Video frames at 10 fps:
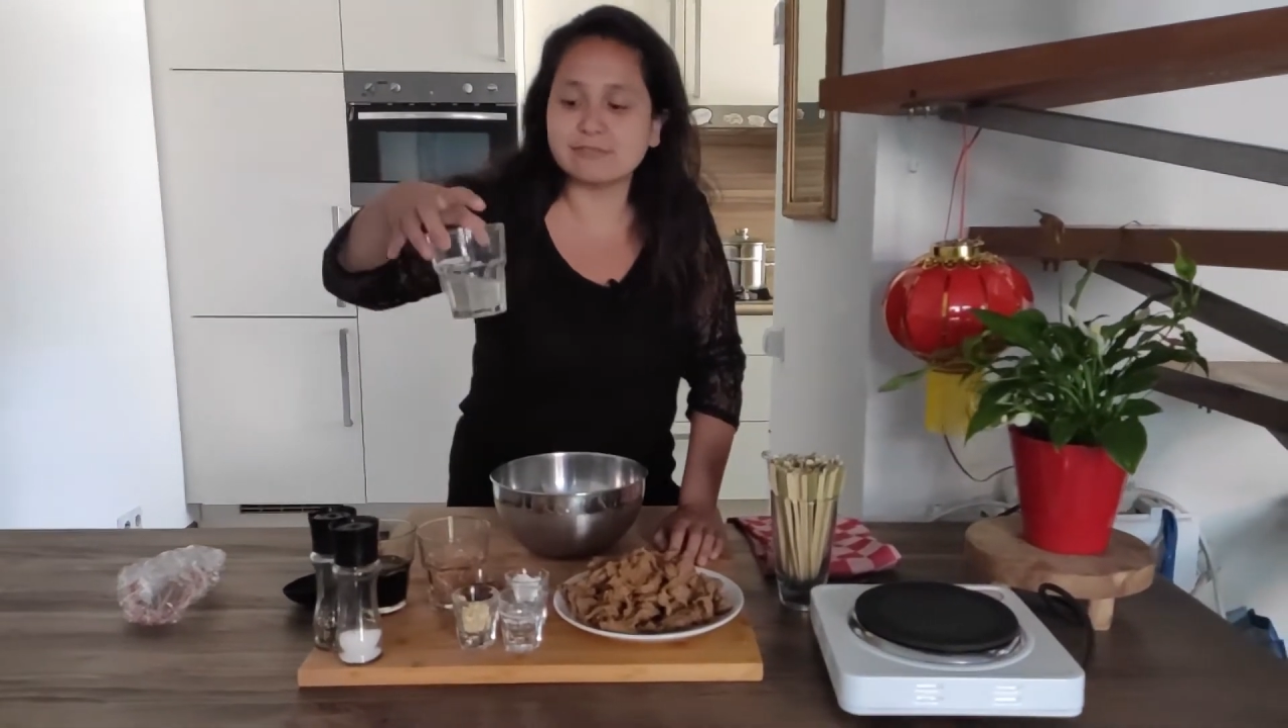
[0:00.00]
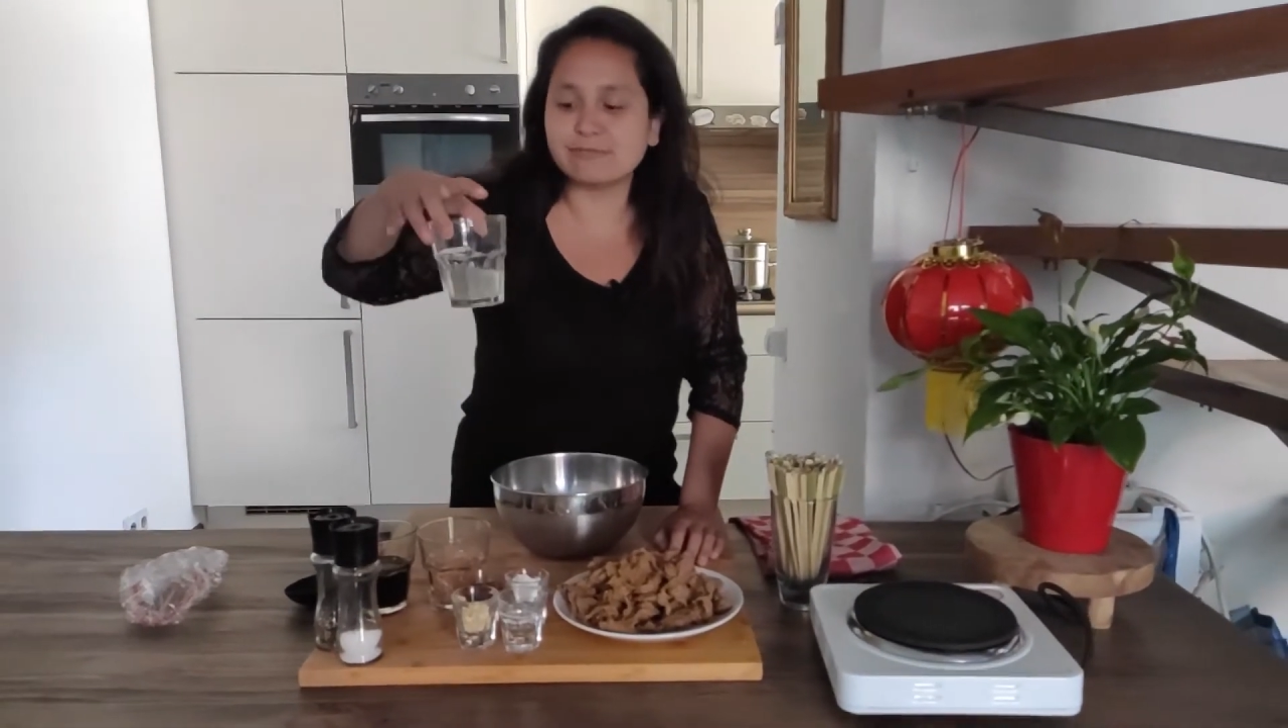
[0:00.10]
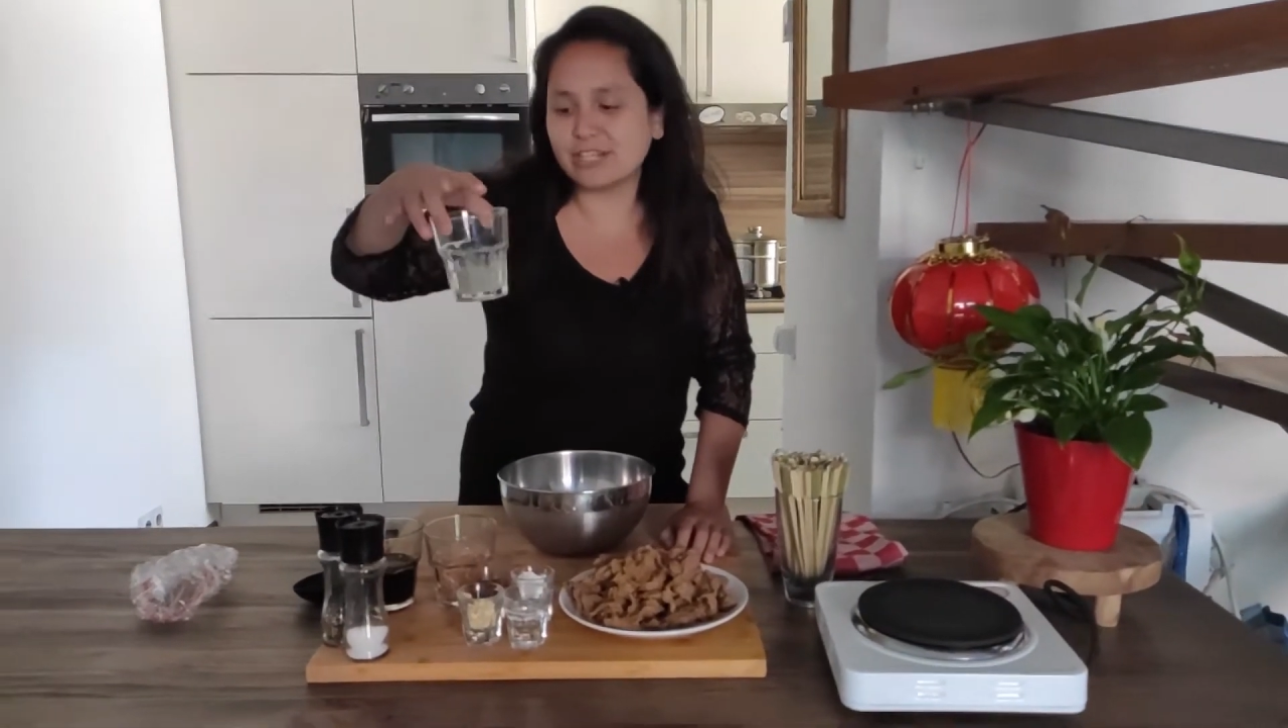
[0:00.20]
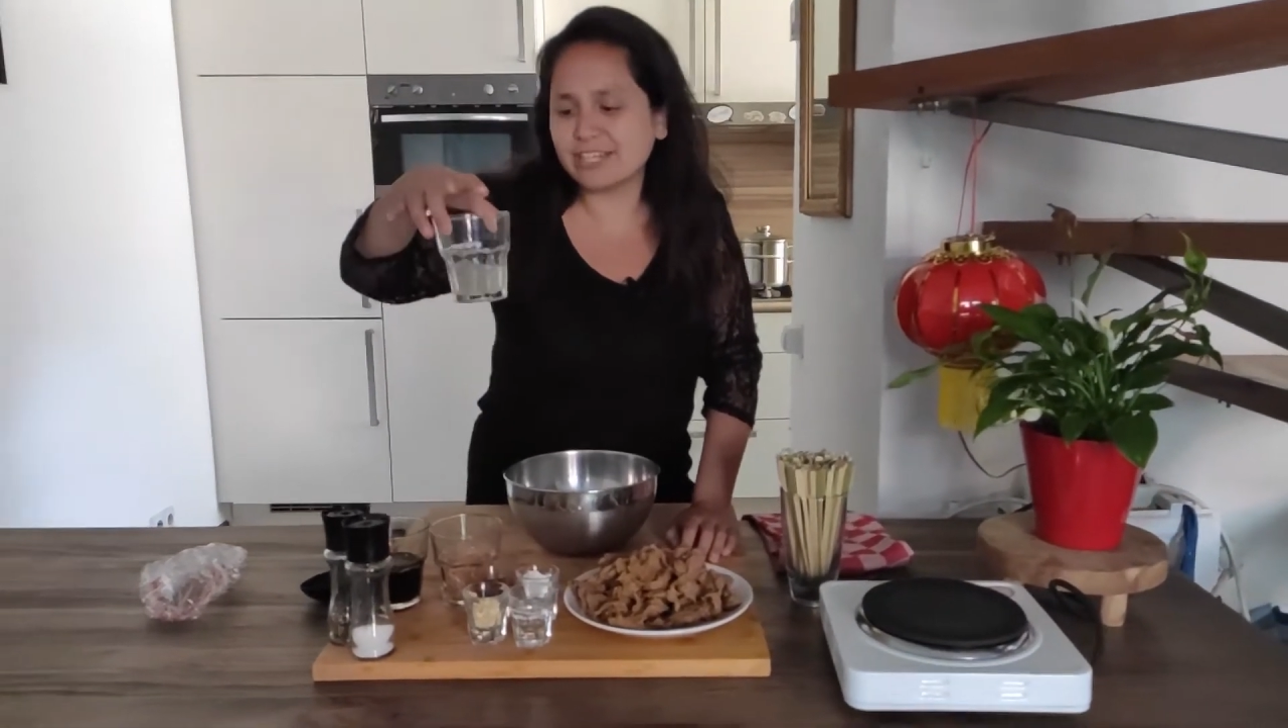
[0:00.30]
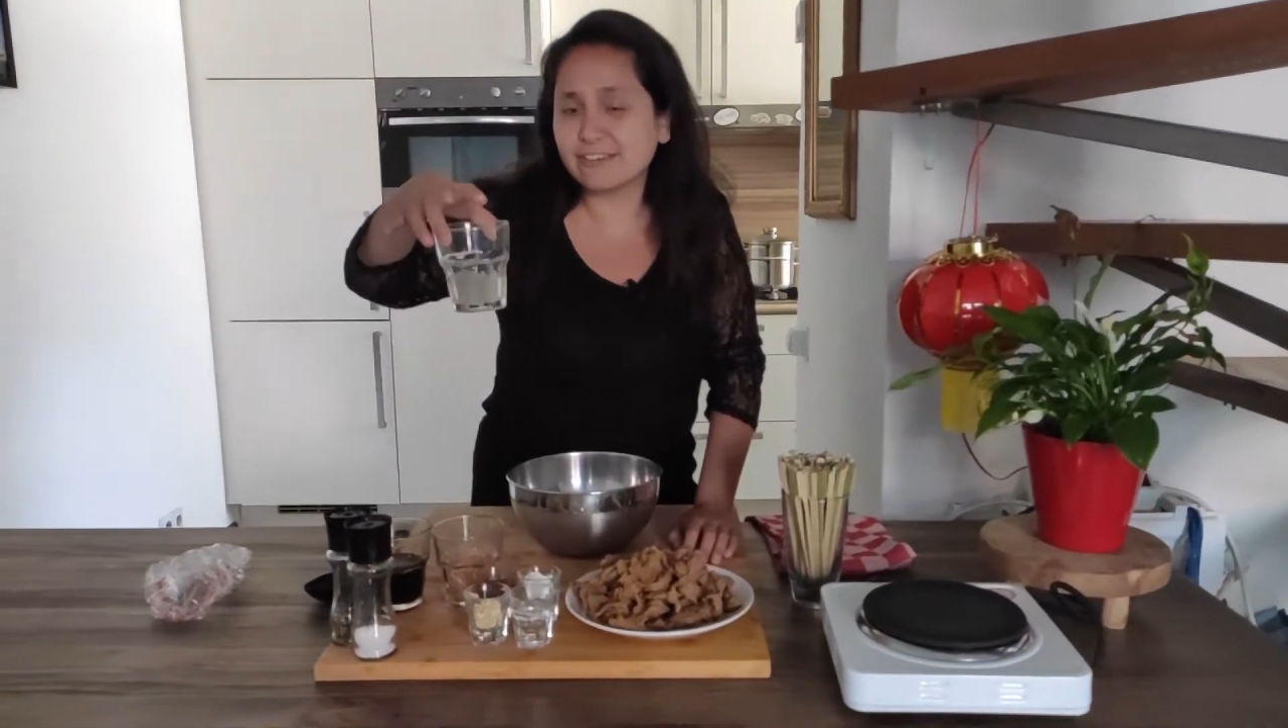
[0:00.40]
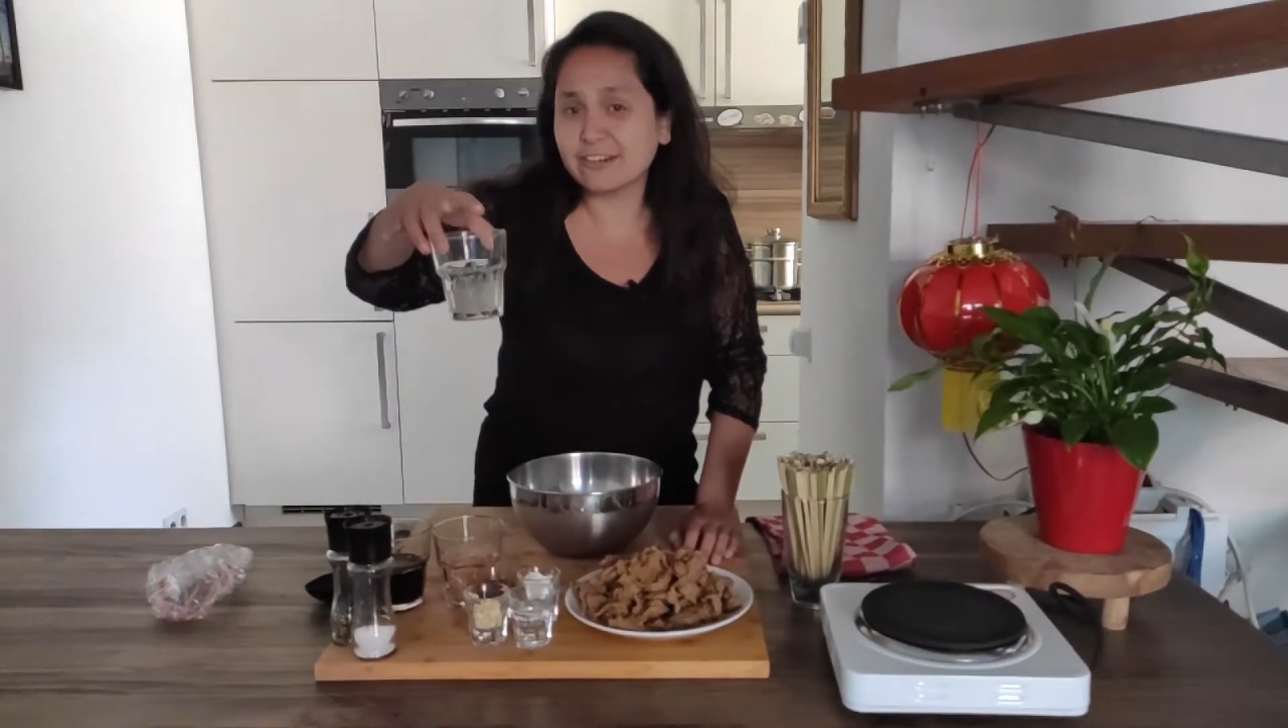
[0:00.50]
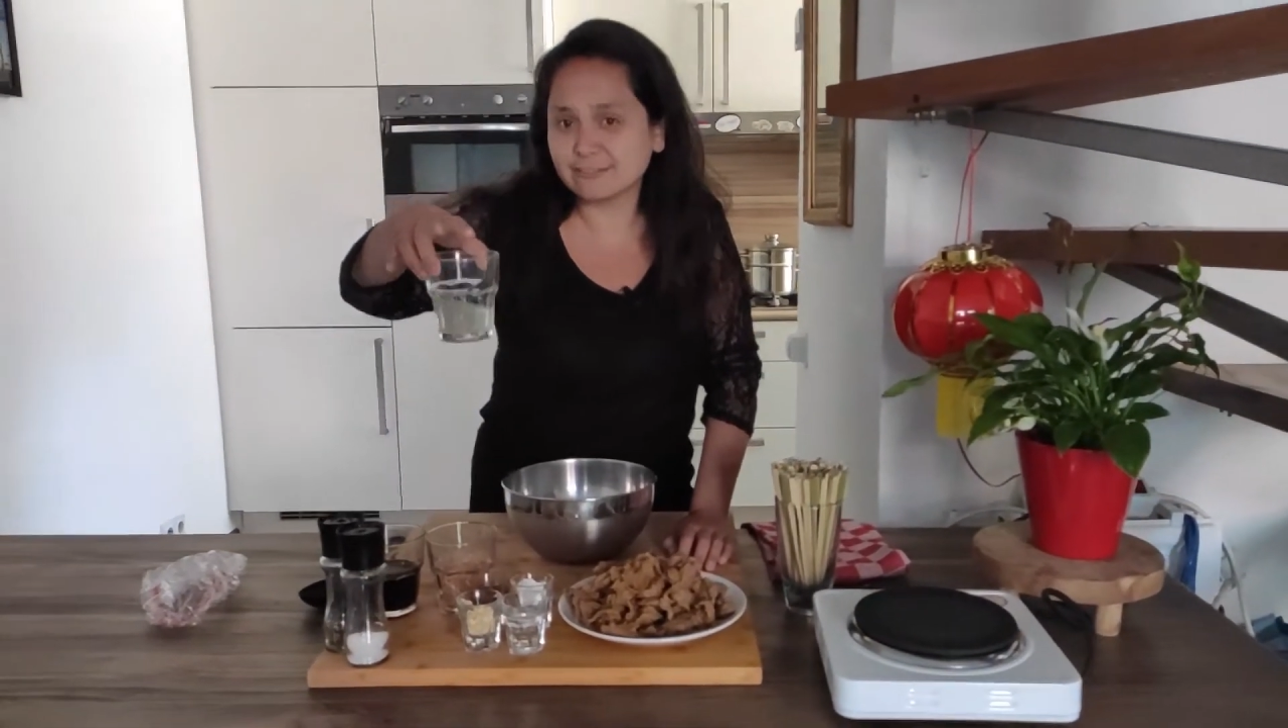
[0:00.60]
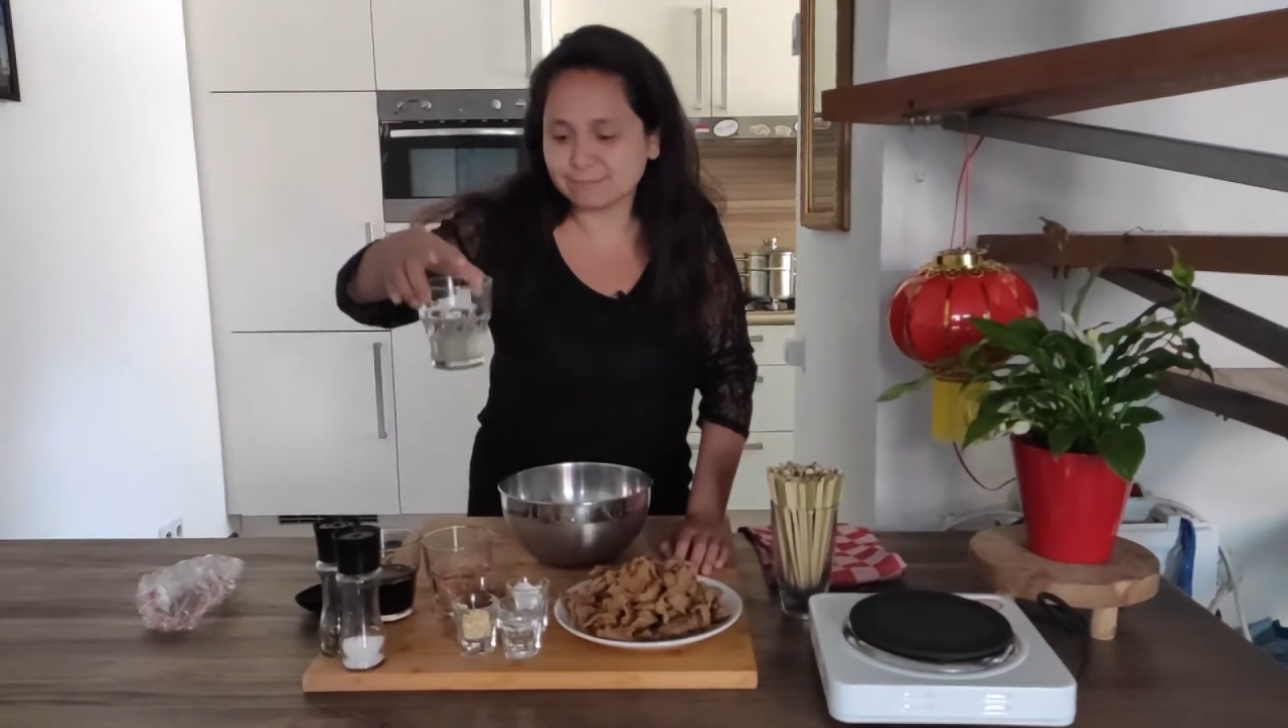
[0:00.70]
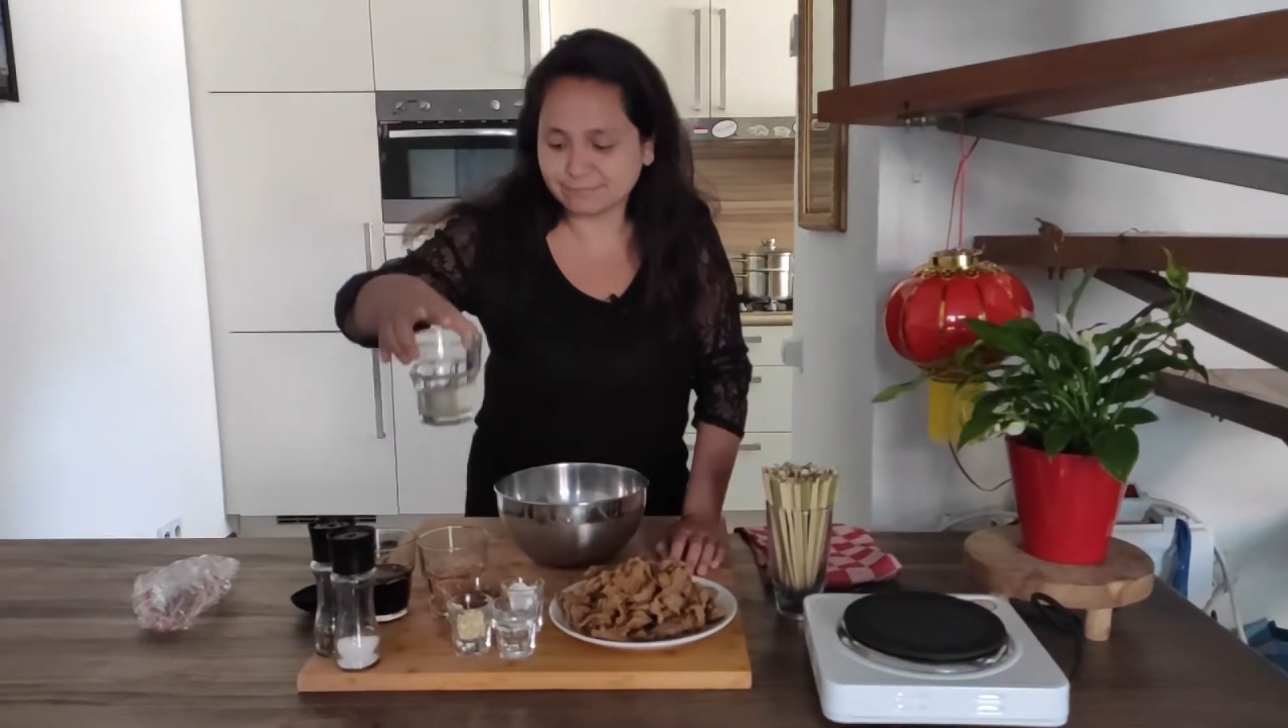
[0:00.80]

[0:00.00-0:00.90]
vinegar,